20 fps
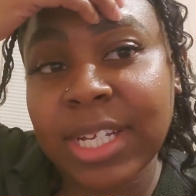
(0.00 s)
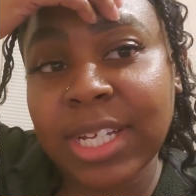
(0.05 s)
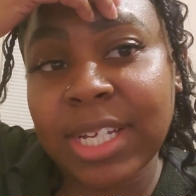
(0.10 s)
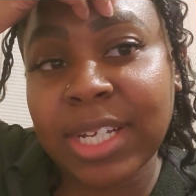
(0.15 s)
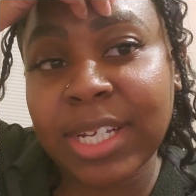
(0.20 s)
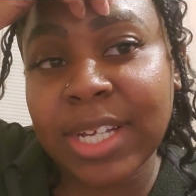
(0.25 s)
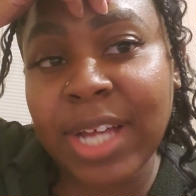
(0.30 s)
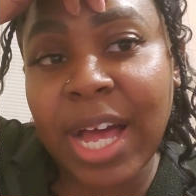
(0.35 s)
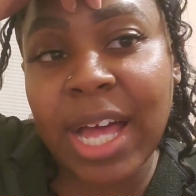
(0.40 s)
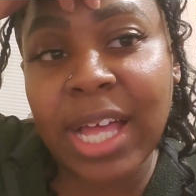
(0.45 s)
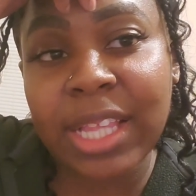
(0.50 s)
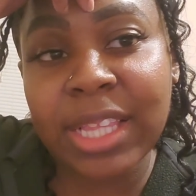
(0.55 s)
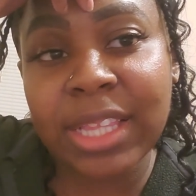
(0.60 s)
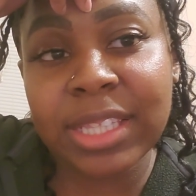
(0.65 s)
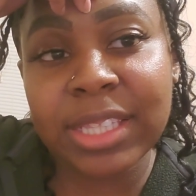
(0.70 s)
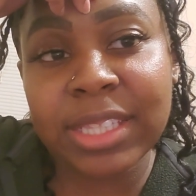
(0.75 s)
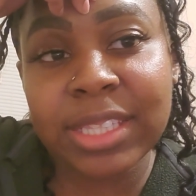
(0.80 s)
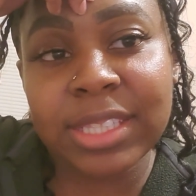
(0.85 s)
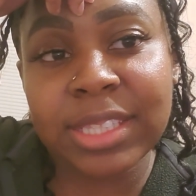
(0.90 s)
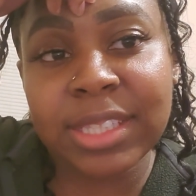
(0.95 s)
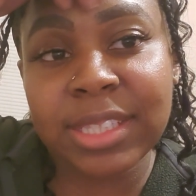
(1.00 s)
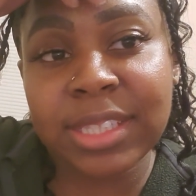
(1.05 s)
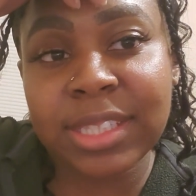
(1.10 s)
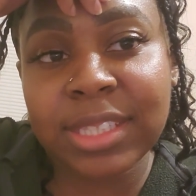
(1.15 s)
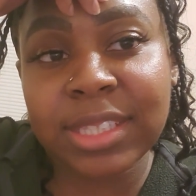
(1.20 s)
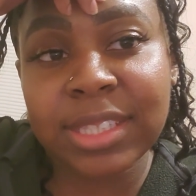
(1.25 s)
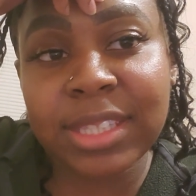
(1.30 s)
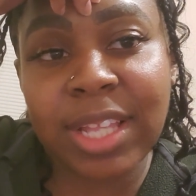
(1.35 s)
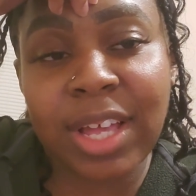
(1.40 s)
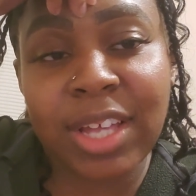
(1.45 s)
Uh, I
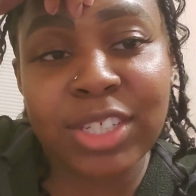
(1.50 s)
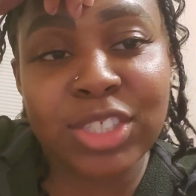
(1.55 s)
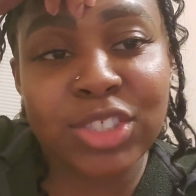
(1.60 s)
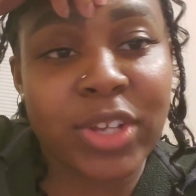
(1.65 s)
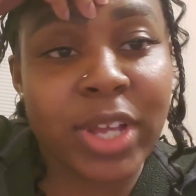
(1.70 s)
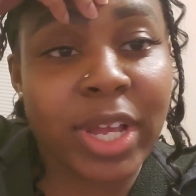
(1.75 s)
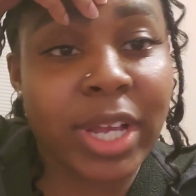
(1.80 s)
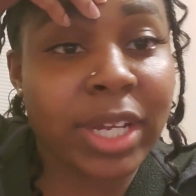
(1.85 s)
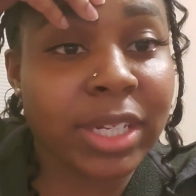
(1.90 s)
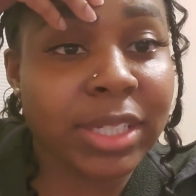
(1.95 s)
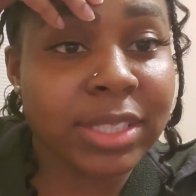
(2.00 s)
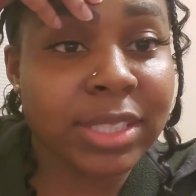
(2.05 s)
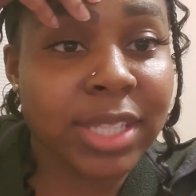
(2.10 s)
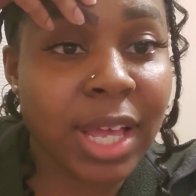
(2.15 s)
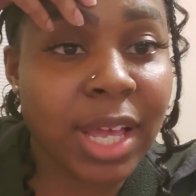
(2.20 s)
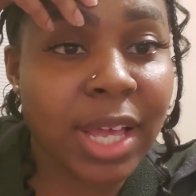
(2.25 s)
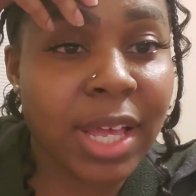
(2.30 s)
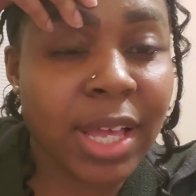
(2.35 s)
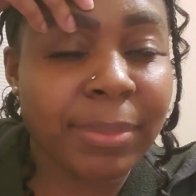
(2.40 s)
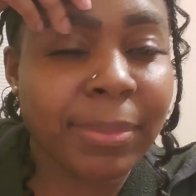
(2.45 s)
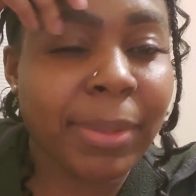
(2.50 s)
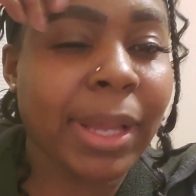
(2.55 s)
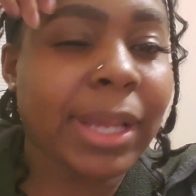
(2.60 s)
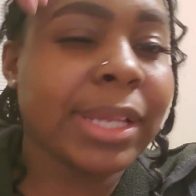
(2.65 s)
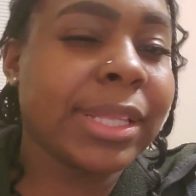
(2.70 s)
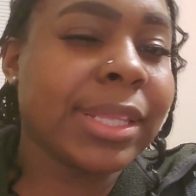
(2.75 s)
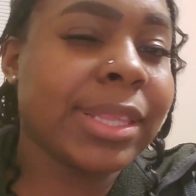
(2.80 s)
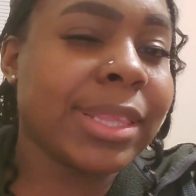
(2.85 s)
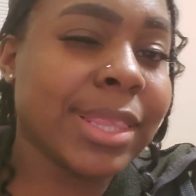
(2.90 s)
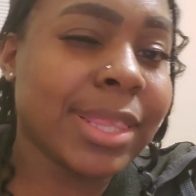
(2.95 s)
lost track of time.
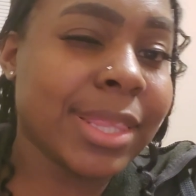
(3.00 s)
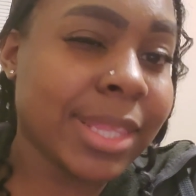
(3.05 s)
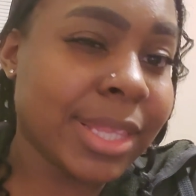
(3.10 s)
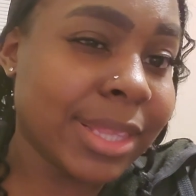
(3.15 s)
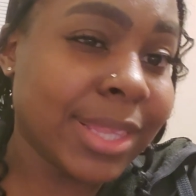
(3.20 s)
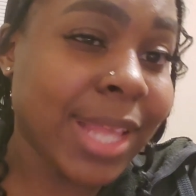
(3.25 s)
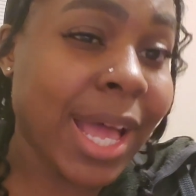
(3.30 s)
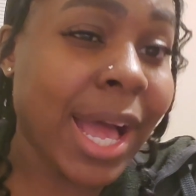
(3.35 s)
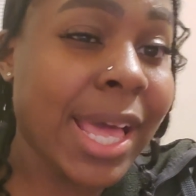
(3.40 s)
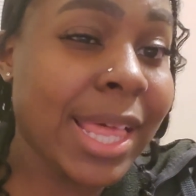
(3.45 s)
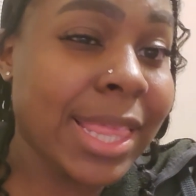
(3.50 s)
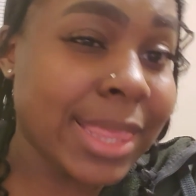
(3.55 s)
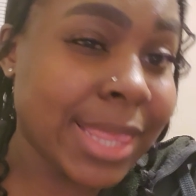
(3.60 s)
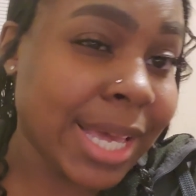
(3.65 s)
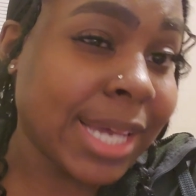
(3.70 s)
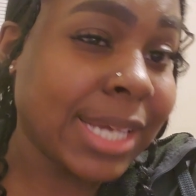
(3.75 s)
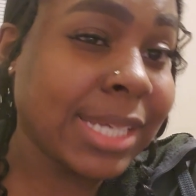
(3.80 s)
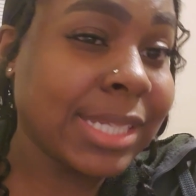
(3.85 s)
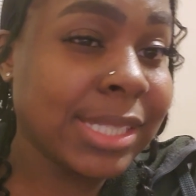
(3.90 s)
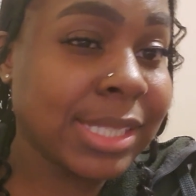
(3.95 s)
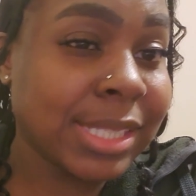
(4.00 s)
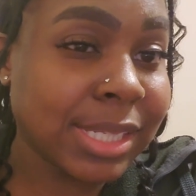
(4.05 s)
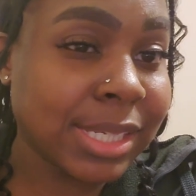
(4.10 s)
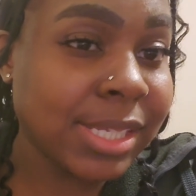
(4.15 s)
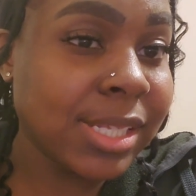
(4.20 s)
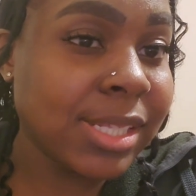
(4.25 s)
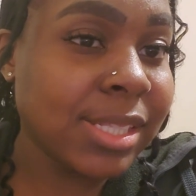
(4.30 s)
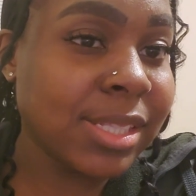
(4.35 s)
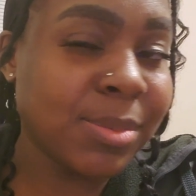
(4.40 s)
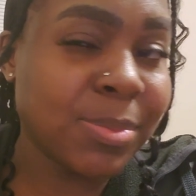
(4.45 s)
I, not in that
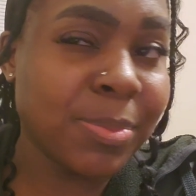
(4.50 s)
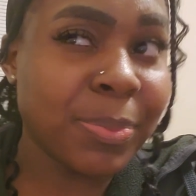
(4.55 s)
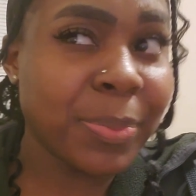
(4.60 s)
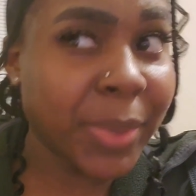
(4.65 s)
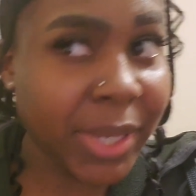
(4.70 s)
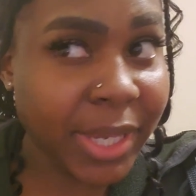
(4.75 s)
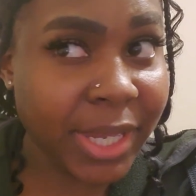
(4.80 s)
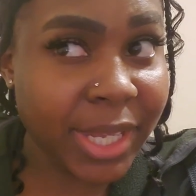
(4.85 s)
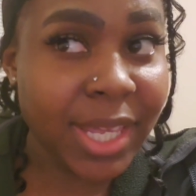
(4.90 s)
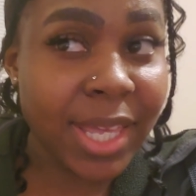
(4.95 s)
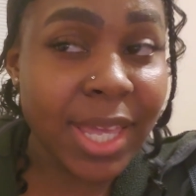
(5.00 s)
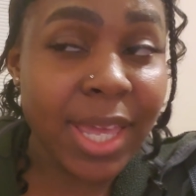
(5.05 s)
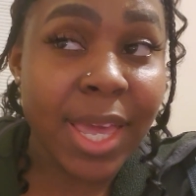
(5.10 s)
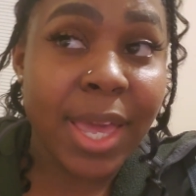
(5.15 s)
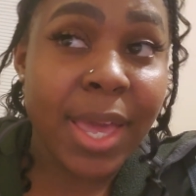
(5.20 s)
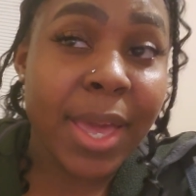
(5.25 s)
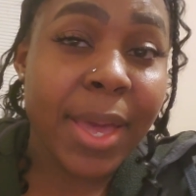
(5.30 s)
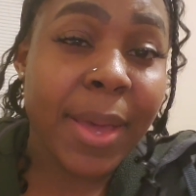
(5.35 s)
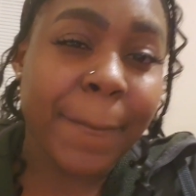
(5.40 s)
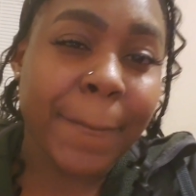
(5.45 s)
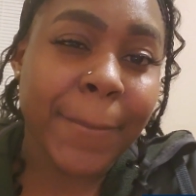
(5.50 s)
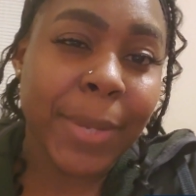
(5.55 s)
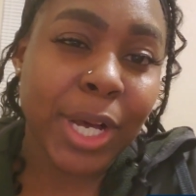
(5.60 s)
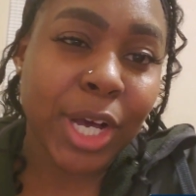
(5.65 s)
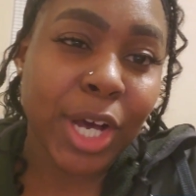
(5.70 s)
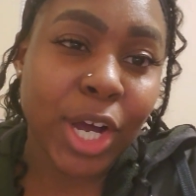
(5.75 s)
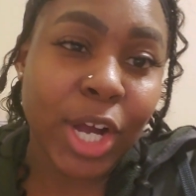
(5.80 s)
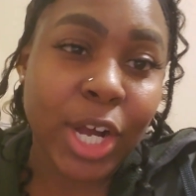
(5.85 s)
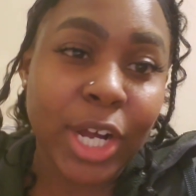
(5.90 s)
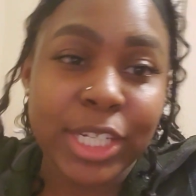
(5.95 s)
sense, but my
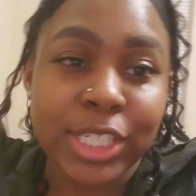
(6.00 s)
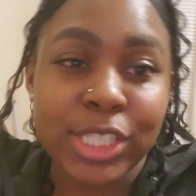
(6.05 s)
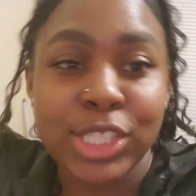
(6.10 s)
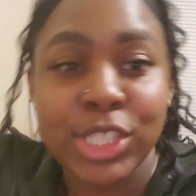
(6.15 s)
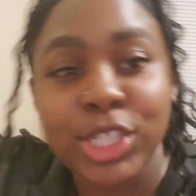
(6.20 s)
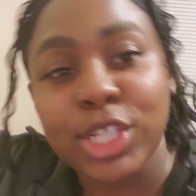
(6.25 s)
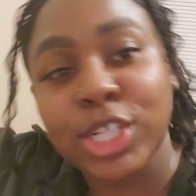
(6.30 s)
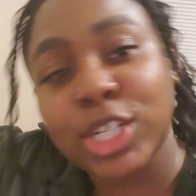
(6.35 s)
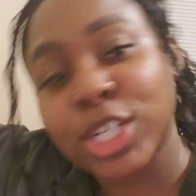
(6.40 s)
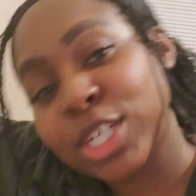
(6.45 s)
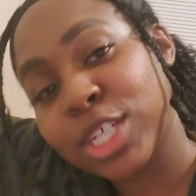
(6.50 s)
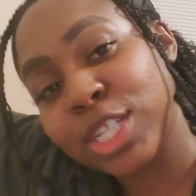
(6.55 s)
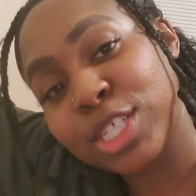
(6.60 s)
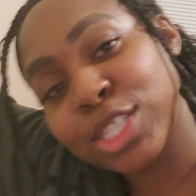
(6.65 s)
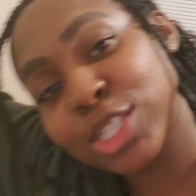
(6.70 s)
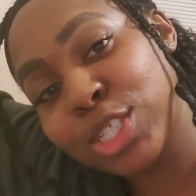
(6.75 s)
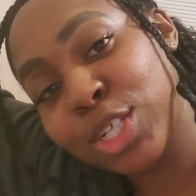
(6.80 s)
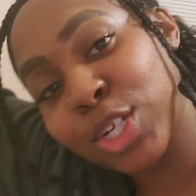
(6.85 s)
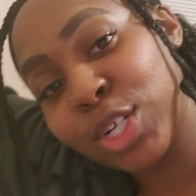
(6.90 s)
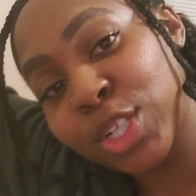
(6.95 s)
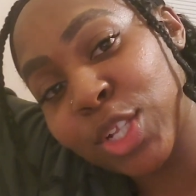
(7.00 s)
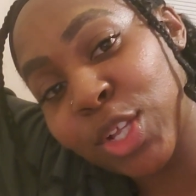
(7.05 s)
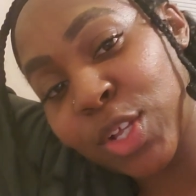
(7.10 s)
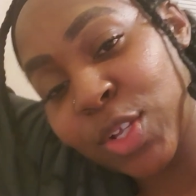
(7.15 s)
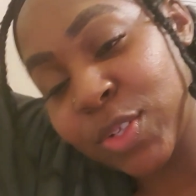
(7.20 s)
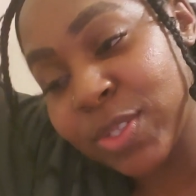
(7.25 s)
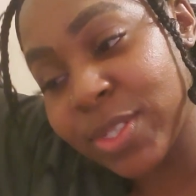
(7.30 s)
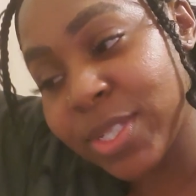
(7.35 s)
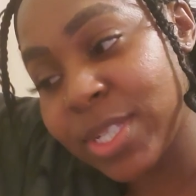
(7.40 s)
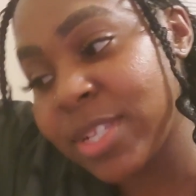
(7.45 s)
car took so
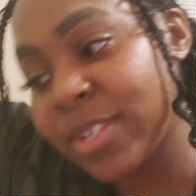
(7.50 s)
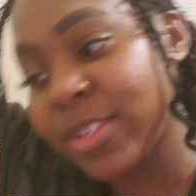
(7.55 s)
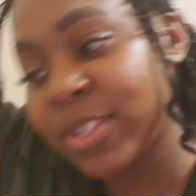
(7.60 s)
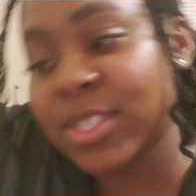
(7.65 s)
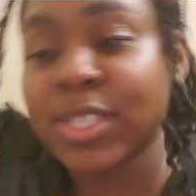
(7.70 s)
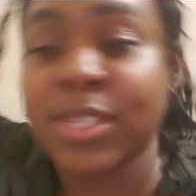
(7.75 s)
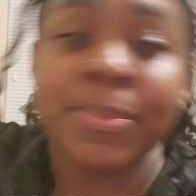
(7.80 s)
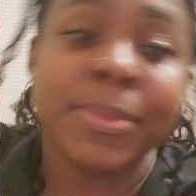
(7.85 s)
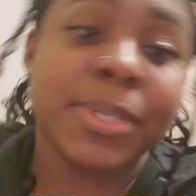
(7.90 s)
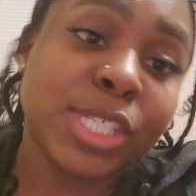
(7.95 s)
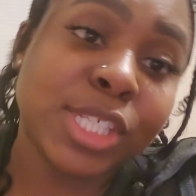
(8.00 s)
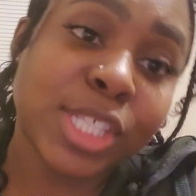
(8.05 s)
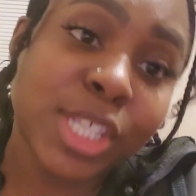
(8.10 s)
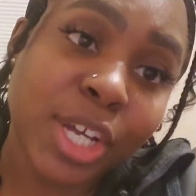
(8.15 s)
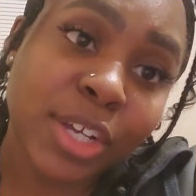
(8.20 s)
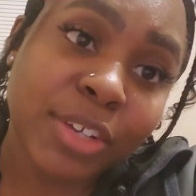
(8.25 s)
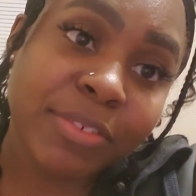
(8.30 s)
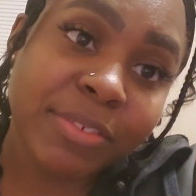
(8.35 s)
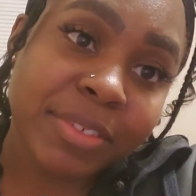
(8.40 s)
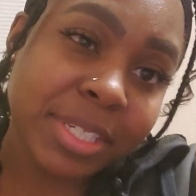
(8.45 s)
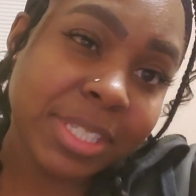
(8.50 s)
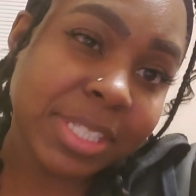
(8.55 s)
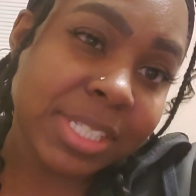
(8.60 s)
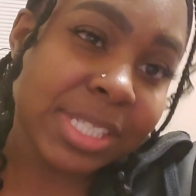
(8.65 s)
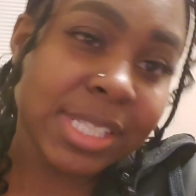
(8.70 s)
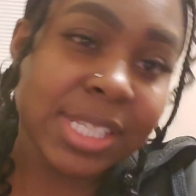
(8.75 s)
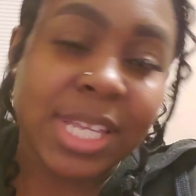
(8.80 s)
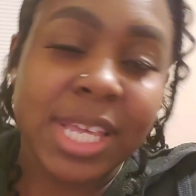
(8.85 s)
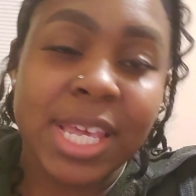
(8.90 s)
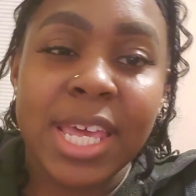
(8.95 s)
long to be
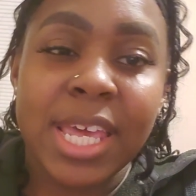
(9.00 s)
serviced.